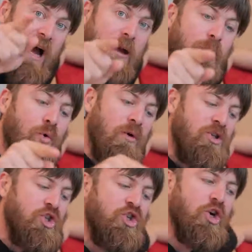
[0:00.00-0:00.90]
I'm going
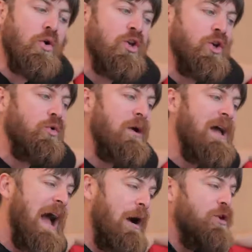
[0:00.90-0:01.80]
to show you
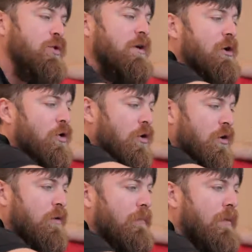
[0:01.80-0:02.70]
how you can
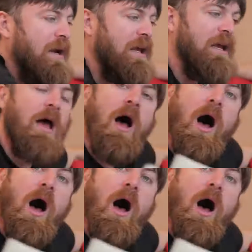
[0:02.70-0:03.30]
earn money